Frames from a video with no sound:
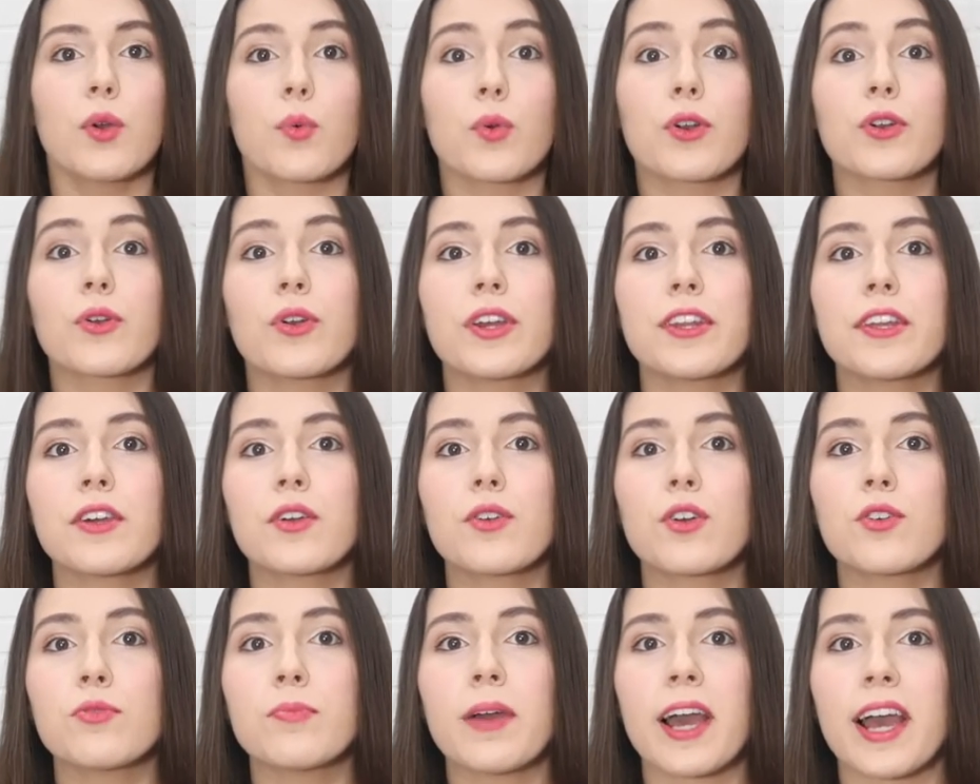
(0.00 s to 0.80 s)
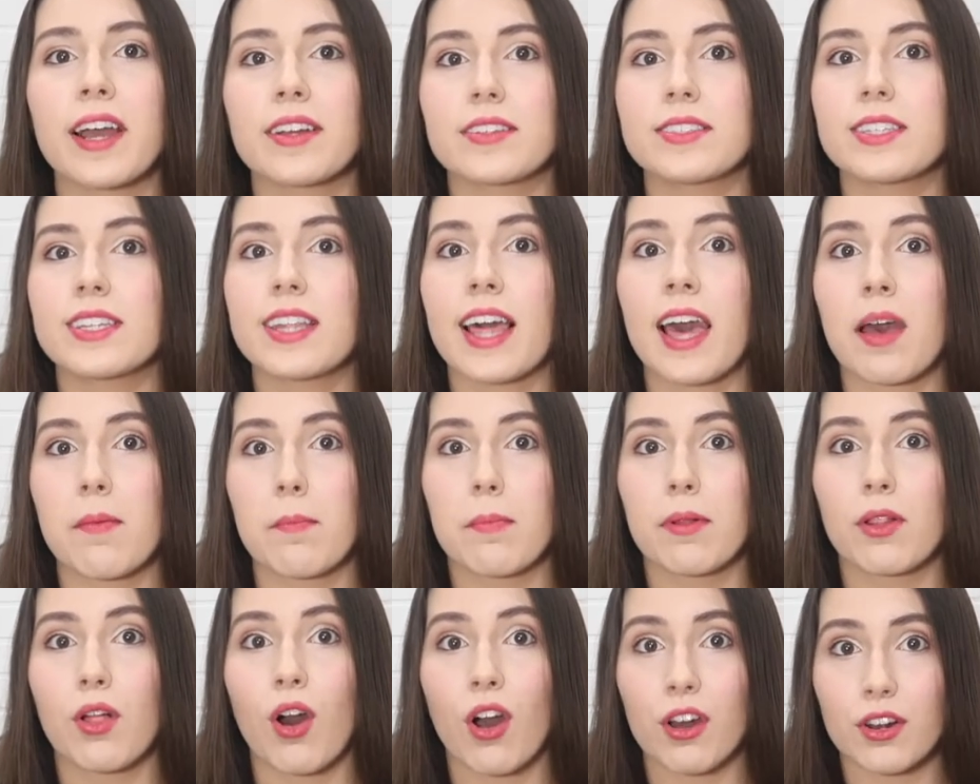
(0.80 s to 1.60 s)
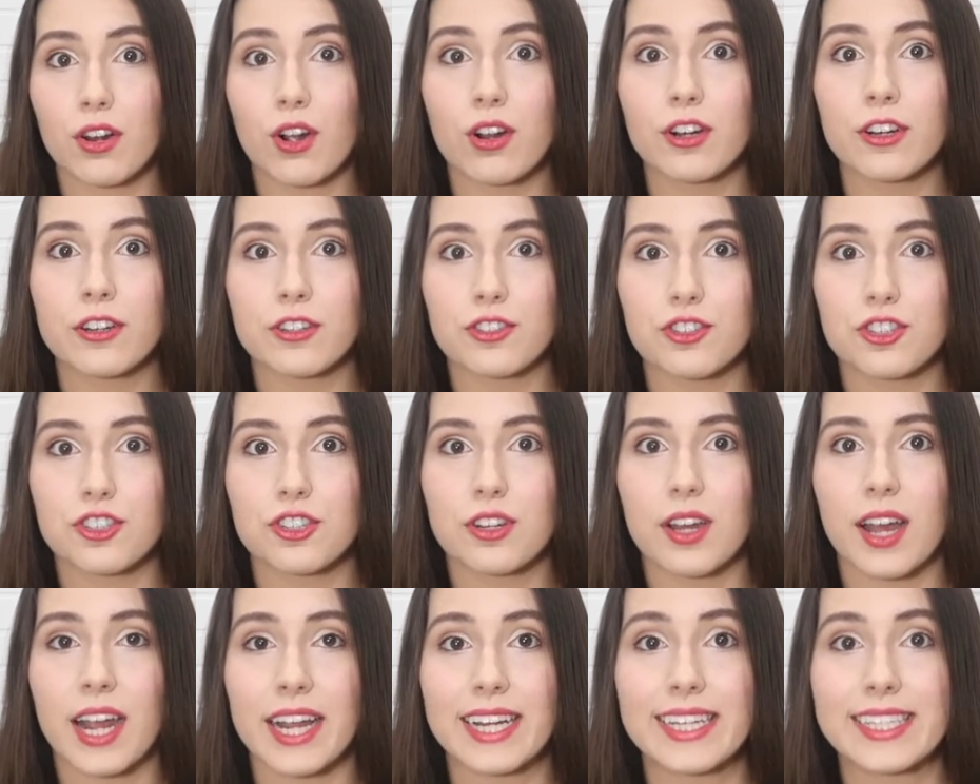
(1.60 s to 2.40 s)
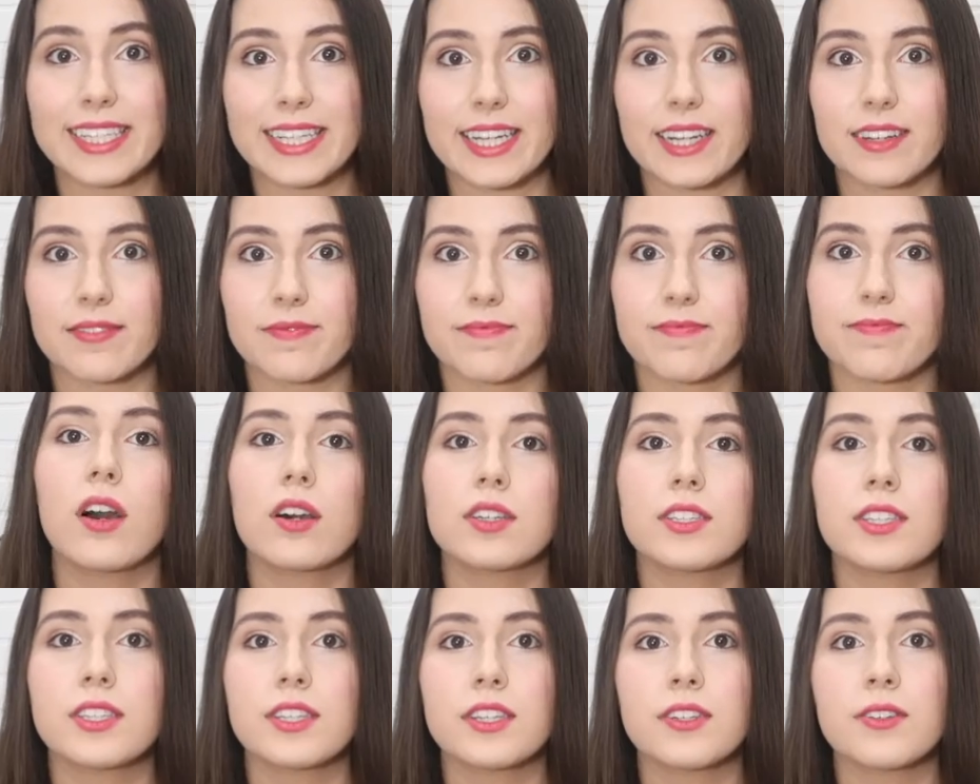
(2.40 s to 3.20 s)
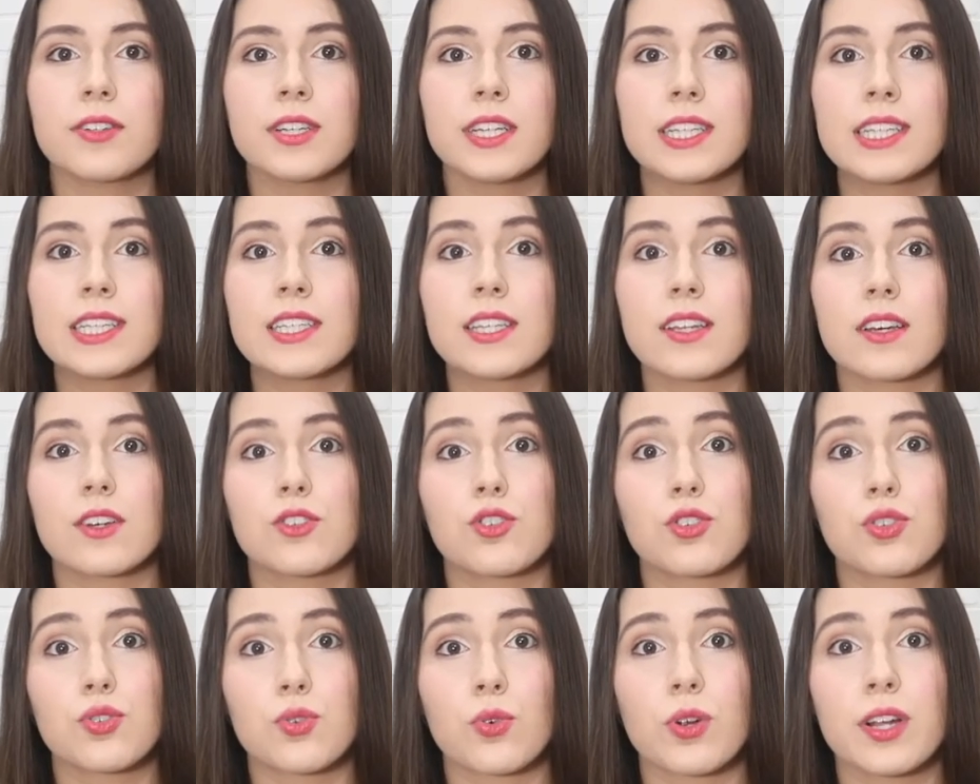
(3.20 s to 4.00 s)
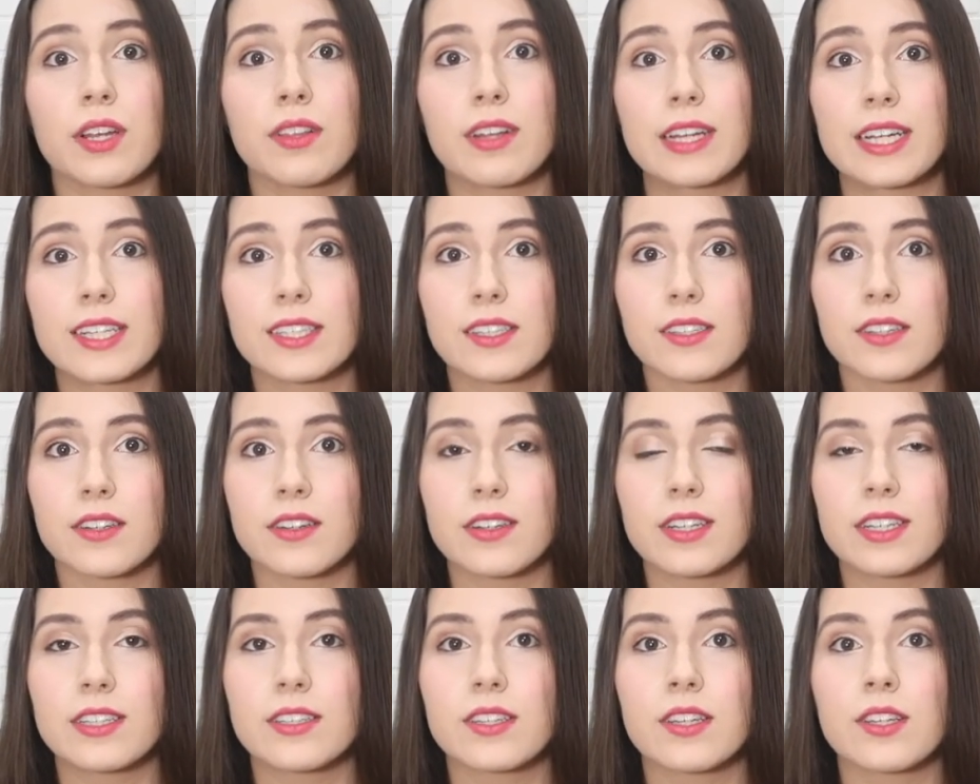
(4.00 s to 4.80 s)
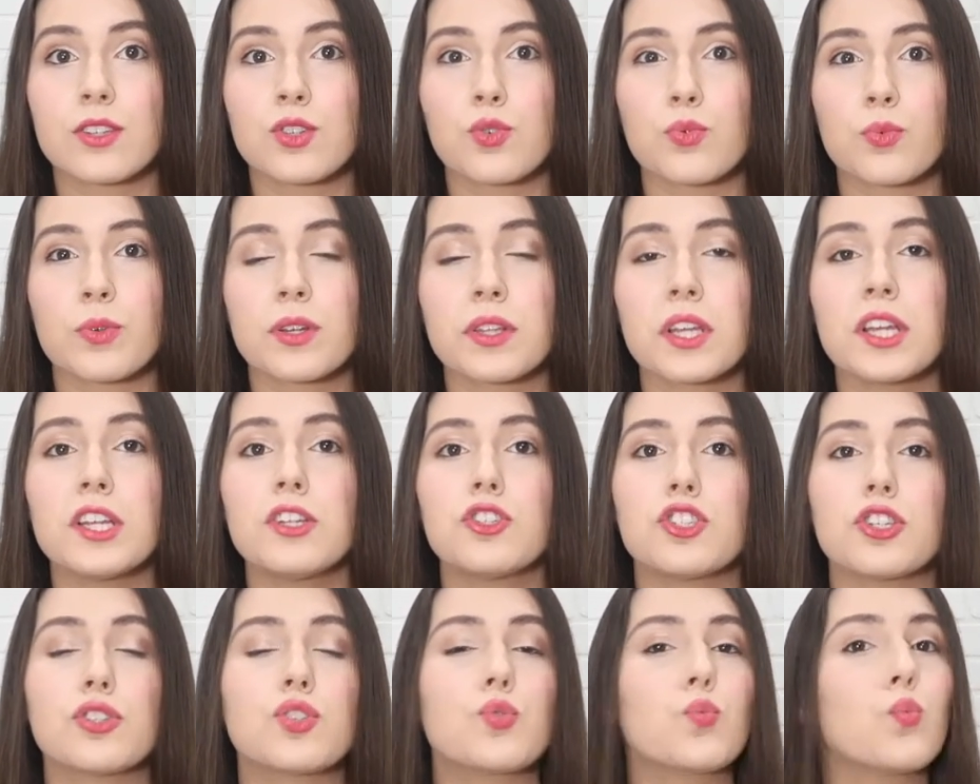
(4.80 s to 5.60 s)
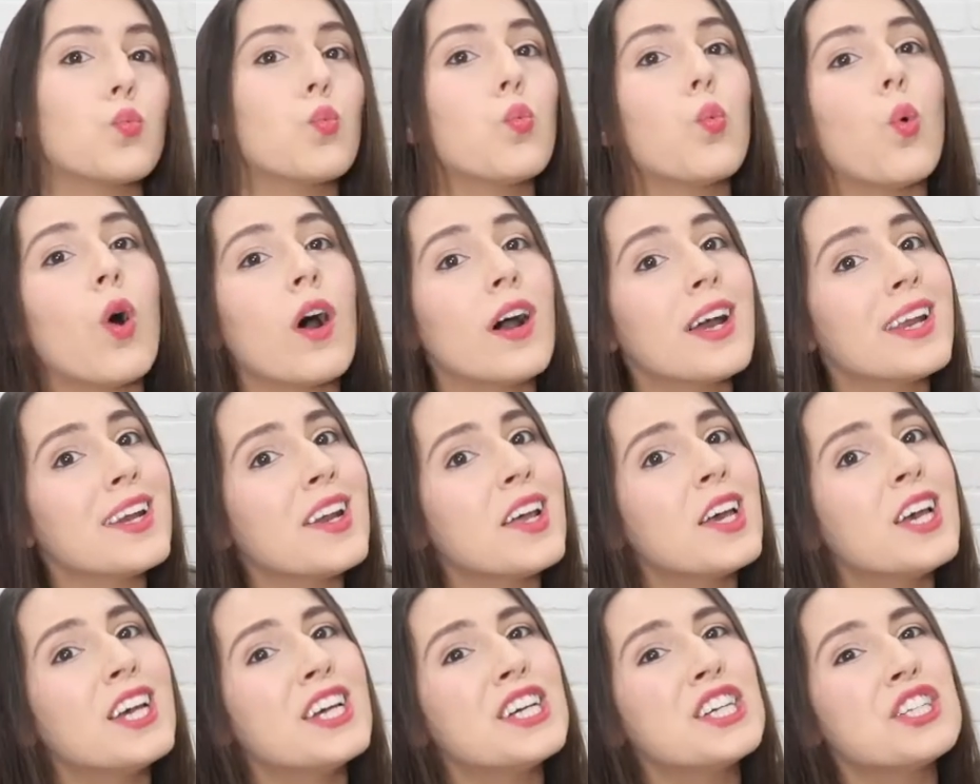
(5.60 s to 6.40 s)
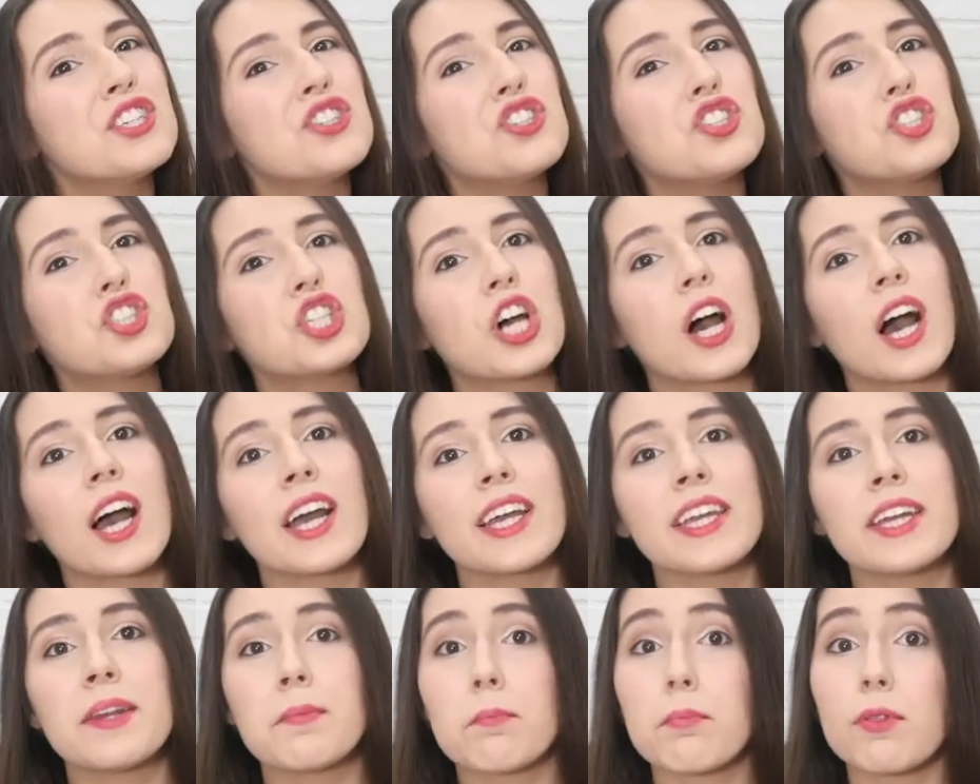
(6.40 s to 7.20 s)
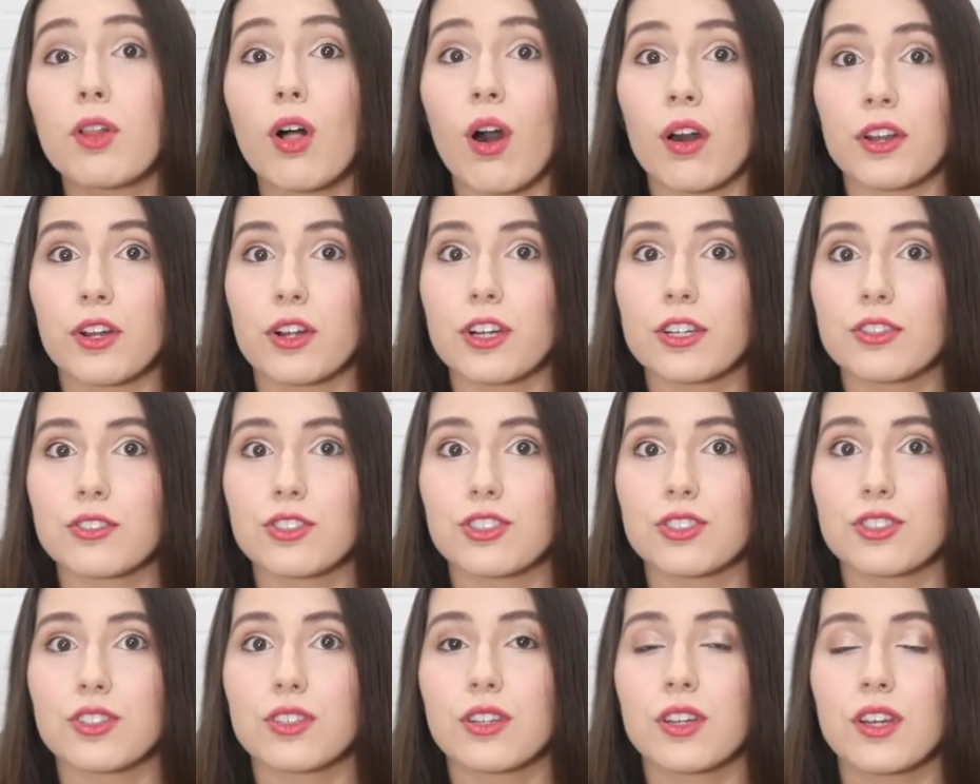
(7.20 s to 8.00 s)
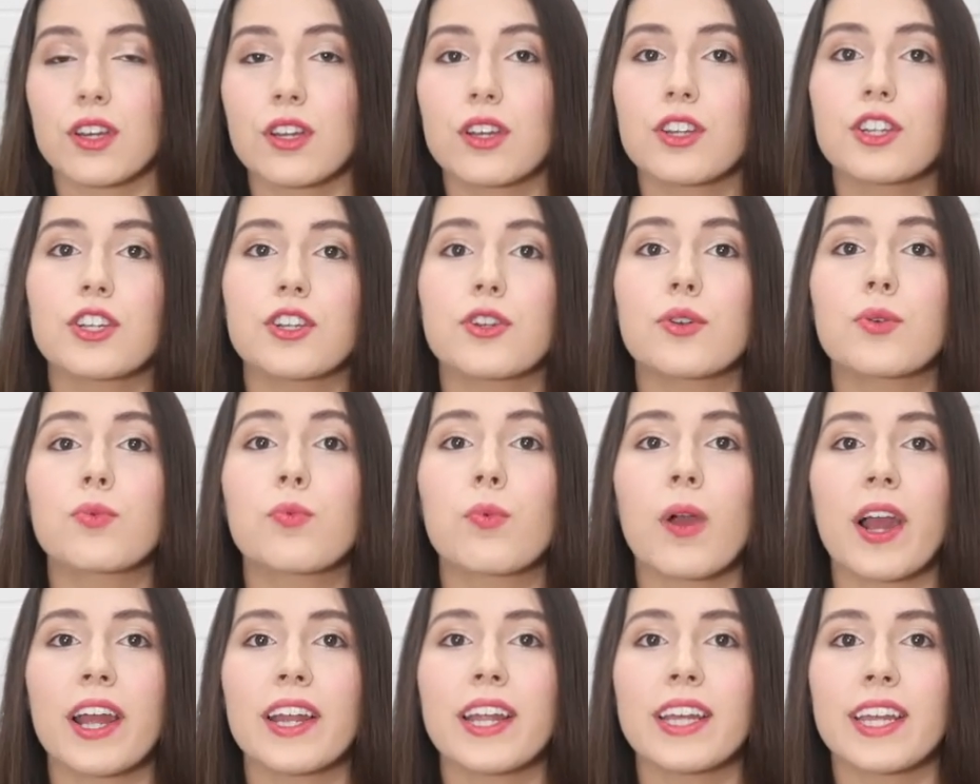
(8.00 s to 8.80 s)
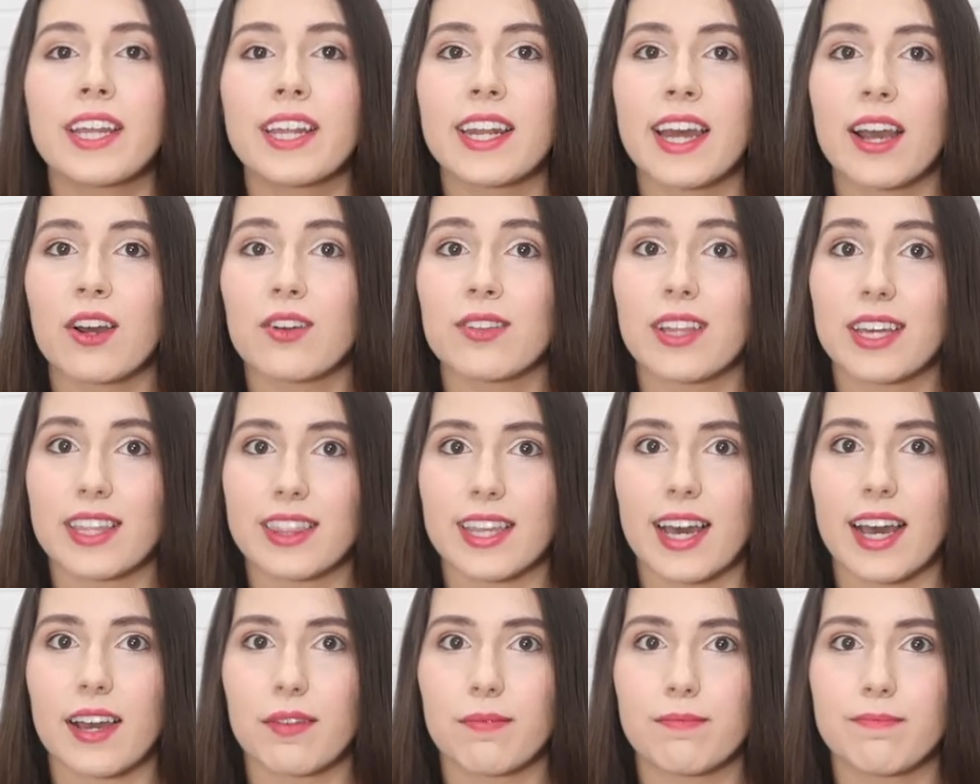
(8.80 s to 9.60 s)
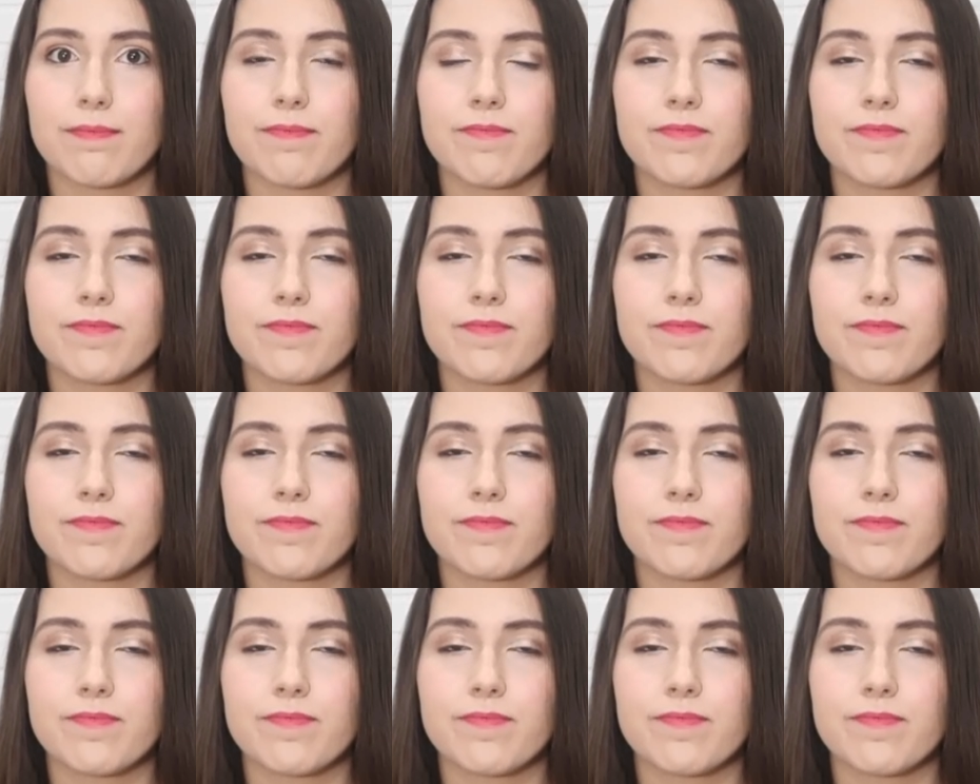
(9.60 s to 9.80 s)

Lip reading: We're going to go back to that plot arch idea. A series, a storyline series, is really just one giant plot arch. You're writing it out like that.